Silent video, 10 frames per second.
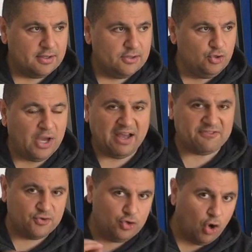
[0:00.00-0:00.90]
You
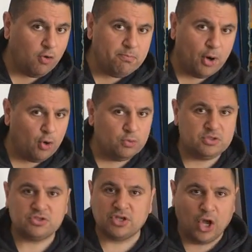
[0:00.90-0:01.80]
have no
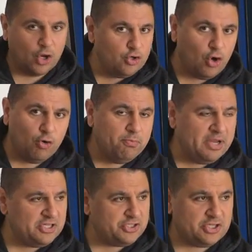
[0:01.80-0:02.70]
modes, no
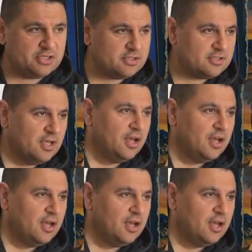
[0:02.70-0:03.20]
missions,